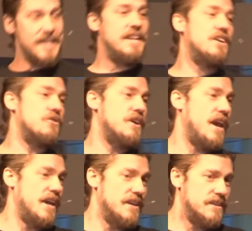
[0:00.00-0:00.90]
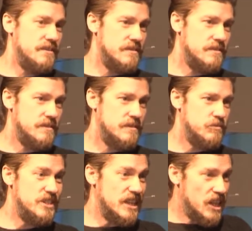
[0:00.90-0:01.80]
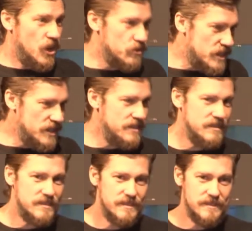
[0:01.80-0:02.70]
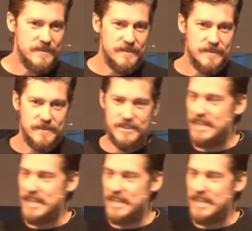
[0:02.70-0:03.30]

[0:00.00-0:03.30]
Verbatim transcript: did he create? Was he lonely? Is he